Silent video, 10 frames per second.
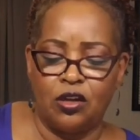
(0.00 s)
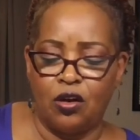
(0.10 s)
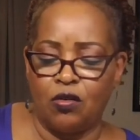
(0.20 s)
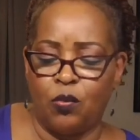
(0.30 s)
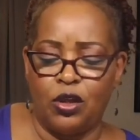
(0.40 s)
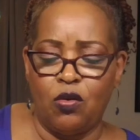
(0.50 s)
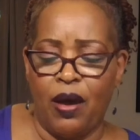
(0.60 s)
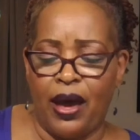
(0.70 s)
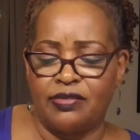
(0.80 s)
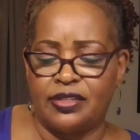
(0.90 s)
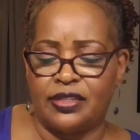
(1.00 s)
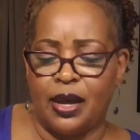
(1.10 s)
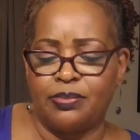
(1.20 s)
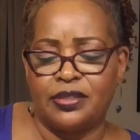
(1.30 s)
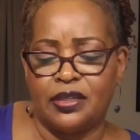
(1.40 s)
You know, when you have
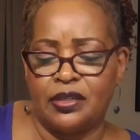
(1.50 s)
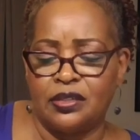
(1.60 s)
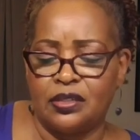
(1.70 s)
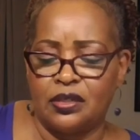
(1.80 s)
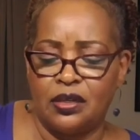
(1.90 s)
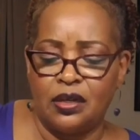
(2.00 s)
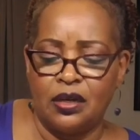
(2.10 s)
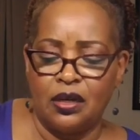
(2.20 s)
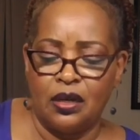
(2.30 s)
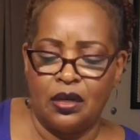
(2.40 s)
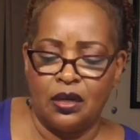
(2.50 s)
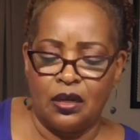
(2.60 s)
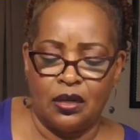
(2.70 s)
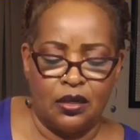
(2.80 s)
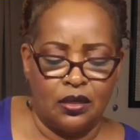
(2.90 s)
substance,
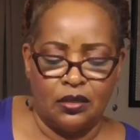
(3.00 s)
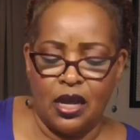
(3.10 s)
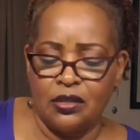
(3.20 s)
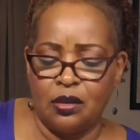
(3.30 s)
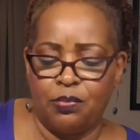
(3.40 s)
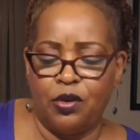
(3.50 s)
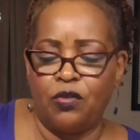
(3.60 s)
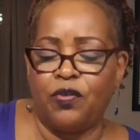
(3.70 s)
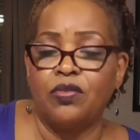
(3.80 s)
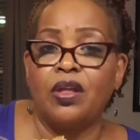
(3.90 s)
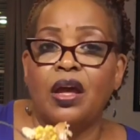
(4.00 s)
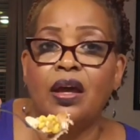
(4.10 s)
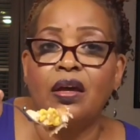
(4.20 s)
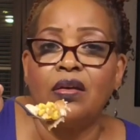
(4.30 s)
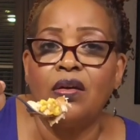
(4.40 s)
that's a beautiful
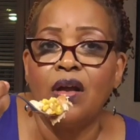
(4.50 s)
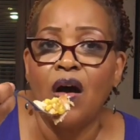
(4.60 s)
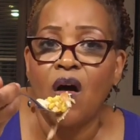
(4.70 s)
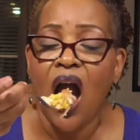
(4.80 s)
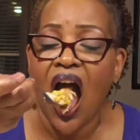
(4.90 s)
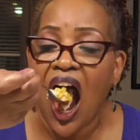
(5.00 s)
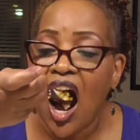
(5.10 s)
thing, you know.